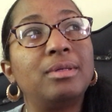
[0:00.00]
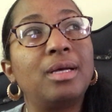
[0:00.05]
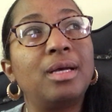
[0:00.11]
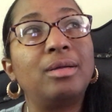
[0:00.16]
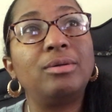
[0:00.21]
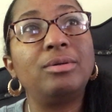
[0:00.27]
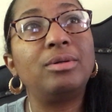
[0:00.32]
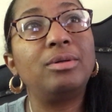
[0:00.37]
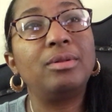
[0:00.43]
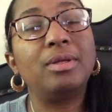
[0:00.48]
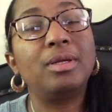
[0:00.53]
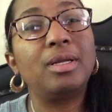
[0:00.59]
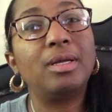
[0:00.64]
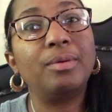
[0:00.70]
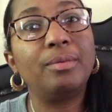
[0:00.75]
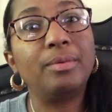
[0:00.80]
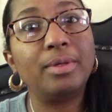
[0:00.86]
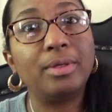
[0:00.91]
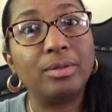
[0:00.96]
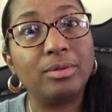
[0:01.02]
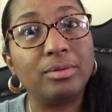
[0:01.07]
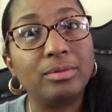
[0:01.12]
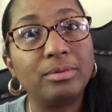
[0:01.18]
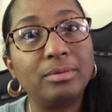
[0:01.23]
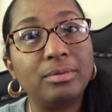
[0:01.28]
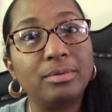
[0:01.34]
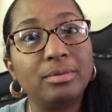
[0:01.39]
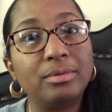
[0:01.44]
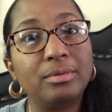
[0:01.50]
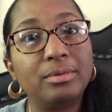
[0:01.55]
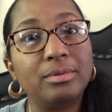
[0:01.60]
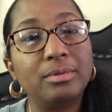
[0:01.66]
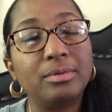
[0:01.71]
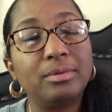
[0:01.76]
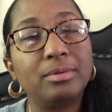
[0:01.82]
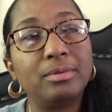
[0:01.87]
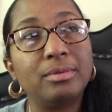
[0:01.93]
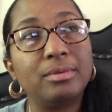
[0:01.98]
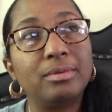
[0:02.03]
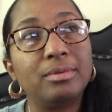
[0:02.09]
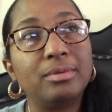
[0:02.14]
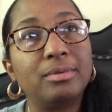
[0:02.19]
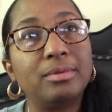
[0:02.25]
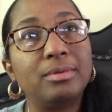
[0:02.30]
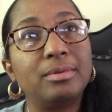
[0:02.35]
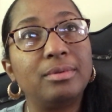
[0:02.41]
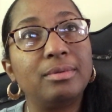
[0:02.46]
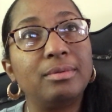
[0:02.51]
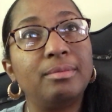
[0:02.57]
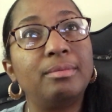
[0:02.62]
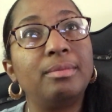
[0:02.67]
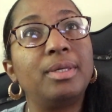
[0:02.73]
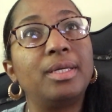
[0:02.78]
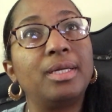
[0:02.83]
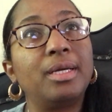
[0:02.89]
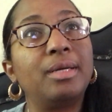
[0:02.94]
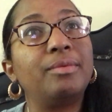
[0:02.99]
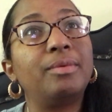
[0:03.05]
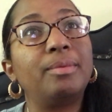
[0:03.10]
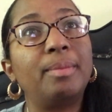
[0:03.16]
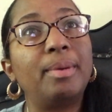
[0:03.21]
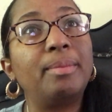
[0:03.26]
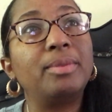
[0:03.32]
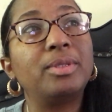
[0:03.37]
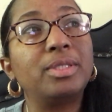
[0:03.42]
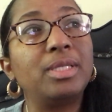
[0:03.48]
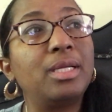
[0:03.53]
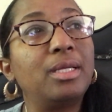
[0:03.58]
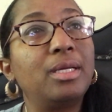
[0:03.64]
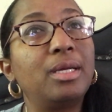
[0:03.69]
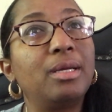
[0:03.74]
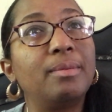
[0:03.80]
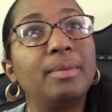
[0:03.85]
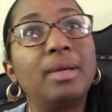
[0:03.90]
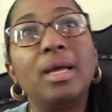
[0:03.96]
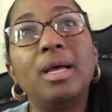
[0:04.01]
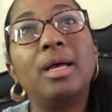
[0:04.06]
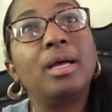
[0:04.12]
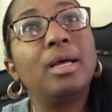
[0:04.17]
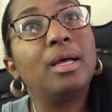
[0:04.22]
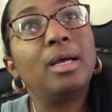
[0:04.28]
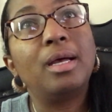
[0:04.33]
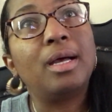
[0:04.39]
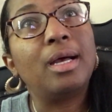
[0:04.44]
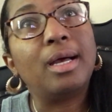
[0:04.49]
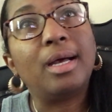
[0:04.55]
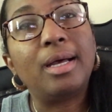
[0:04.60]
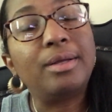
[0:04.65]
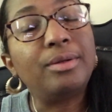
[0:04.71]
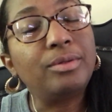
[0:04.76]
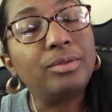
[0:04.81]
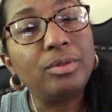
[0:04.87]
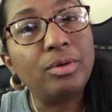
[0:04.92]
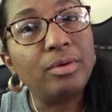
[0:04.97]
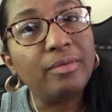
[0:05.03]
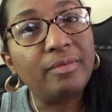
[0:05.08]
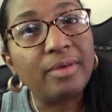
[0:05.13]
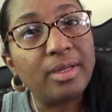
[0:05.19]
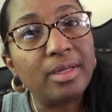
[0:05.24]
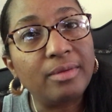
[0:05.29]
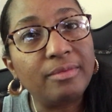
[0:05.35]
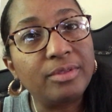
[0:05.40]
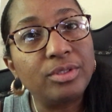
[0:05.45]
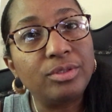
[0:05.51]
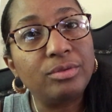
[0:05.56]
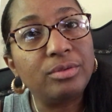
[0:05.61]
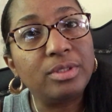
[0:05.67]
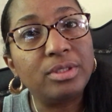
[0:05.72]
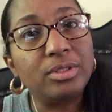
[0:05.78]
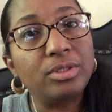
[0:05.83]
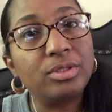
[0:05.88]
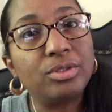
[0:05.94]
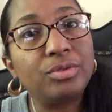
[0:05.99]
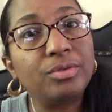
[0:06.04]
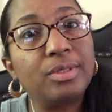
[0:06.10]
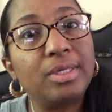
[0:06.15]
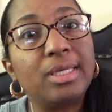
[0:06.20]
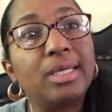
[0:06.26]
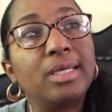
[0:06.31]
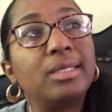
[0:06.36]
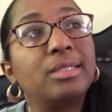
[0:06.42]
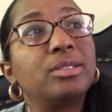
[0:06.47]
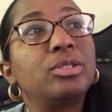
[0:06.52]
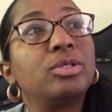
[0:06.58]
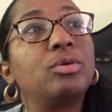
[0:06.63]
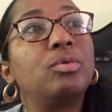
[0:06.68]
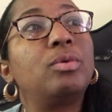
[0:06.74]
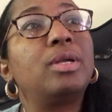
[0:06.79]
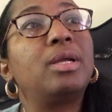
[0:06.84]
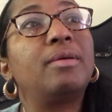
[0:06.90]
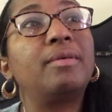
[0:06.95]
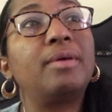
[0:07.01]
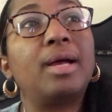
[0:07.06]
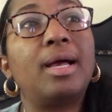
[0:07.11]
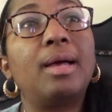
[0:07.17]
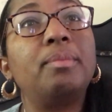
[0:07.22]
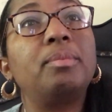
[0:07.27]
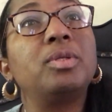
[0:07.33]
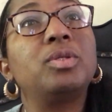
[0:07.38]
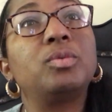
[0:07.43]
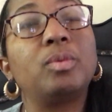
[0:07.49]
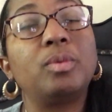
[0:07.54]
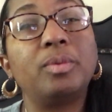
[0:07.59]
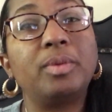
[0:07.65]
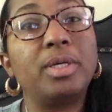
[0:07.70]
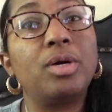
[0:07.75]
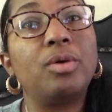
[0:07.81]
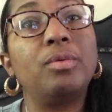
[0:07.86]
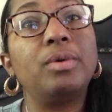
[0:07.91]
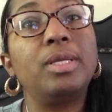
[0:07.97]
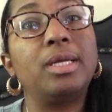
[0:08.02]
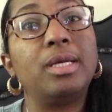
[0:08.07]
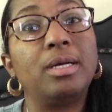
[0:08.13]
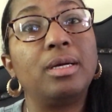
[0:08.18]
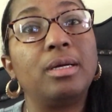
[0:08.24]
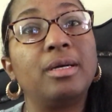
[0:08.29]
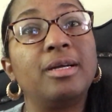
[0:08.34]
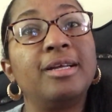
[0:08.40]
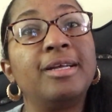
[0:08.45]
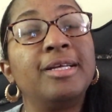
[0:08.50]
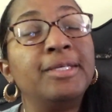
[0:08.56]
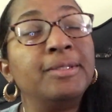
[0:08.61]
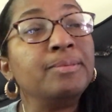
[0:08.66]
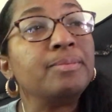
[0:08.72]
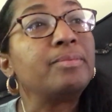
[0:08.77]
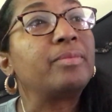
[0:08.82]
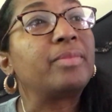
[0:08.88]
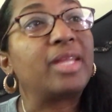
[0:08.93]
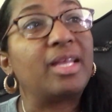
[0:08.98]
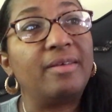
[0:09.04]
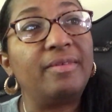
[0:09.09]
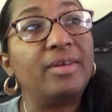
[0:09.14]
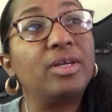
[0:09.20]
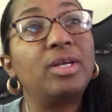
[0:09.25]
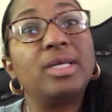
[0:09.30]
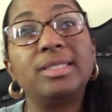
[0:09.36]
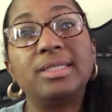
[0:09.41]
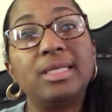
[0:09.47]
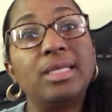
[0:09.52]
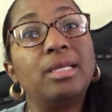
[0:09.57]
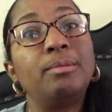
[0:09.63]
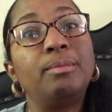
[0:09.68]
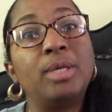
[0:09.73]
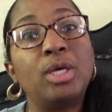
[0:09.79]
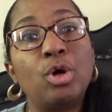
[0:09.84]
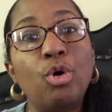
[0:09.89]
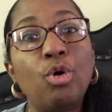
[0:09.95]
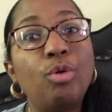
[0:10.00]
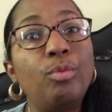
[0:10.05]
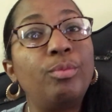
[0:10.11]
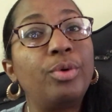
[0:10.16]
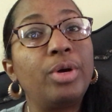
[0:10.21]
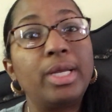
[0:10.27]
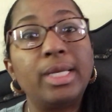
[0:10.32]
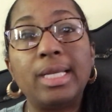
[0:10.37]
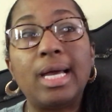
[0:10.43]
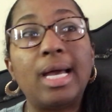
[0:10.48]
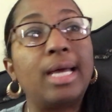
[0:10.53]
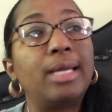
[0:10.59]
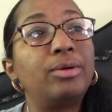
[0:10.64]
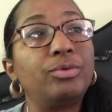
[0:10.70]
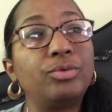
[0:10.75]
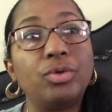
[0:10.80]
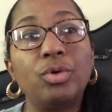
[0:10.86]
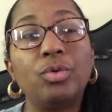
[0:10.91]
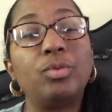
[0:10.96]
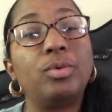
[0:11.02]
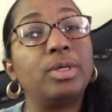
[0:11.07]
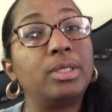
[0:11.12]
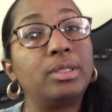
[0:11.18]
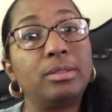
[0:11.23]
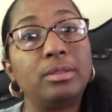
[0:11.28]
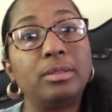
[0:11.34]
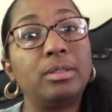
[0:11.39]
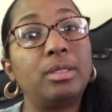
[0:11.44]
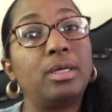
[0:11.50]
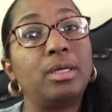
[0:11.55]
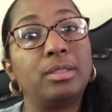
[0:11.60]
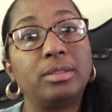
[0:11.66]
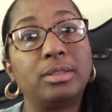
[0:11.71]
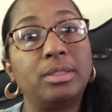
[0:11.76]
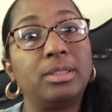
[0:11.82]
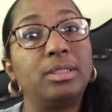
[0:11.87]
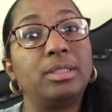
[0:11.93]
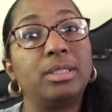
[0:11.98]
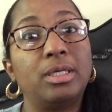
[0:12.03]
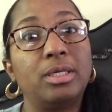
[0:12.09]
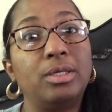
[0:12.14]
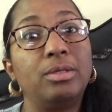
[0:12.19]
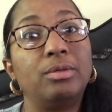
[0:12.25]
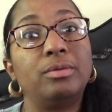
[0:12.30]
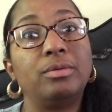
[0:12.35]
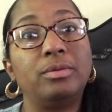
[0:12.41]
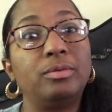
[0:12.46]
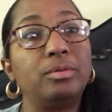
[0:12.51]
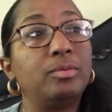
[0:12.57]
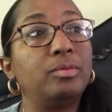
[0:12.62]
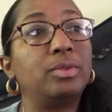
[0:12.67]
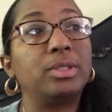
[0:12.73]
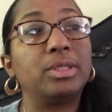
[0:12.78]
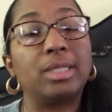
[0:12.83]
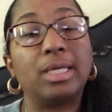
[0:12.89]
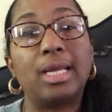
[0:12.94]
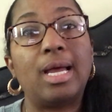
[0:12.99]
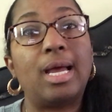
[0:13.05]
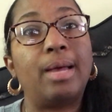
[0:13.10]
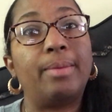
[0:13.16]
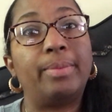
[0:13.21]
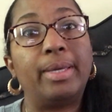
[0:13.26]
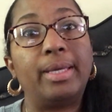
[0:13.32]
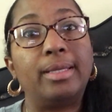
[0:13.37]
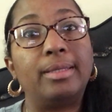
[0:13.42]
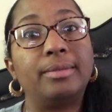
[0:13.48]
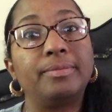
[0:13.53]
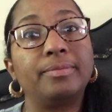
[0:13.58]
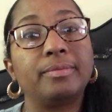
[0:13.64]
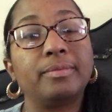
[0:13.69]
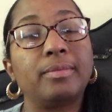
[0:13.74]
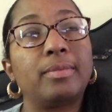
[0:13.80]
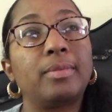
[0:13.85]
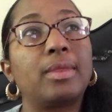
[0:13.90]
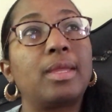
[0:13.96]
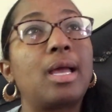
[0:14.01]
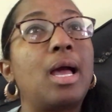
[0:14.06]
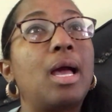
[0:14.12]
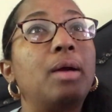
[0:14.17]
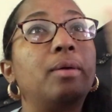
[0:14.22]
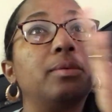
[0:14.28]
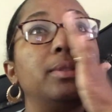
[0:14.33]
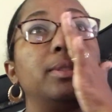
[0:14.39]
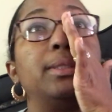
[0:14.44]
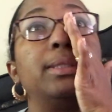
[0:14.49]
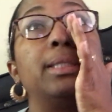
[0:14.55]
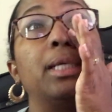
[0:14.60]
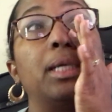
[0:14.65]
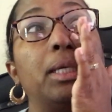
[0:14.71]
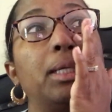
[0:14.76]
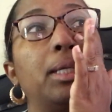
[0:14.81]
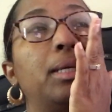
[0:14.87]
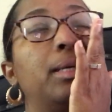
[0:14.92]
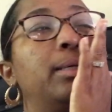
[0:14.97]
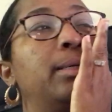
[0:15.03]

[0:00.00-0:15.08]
I don't know that I will. But I remember telling him, I don't know if I'll ever do this surgery again. So whatever happens when we go in here, if they're not sending me home, Brent, I don't know what else to tell you what's going to happen. I was done.